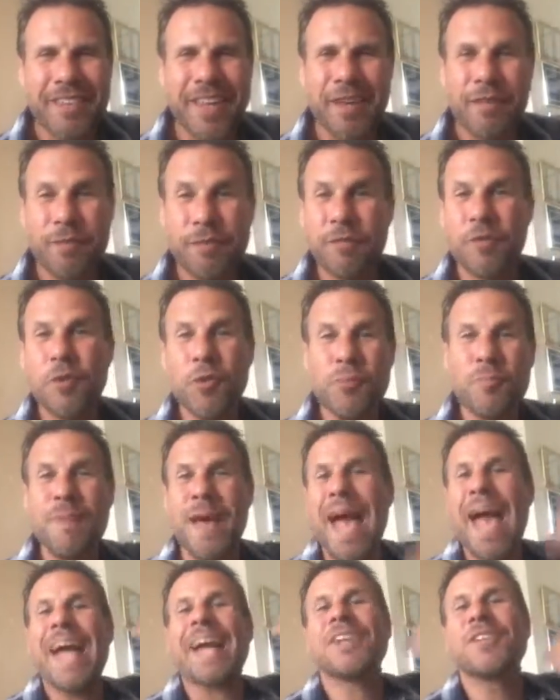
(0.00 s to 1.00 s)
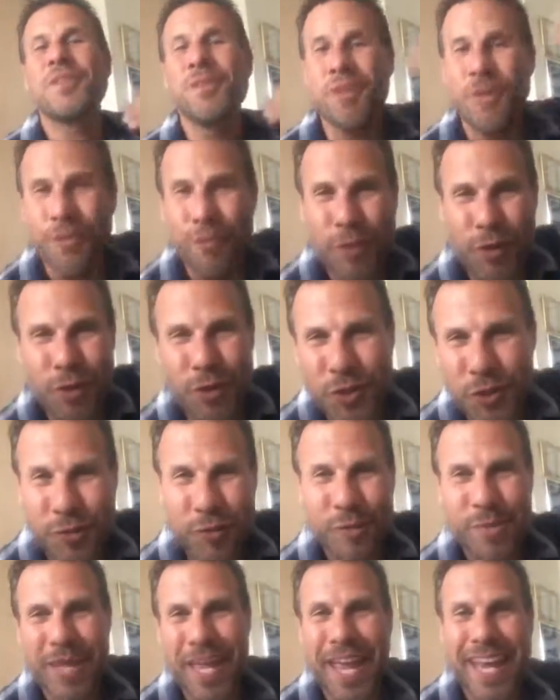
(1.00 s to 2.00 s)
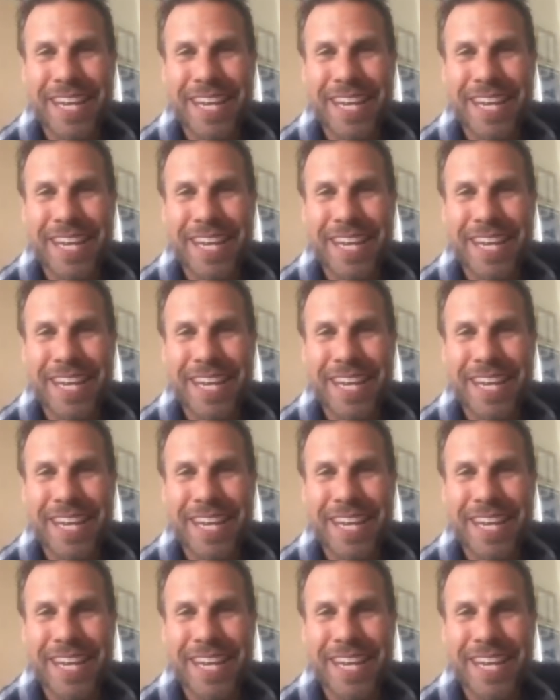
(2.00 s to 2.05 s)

they flew back to the future from the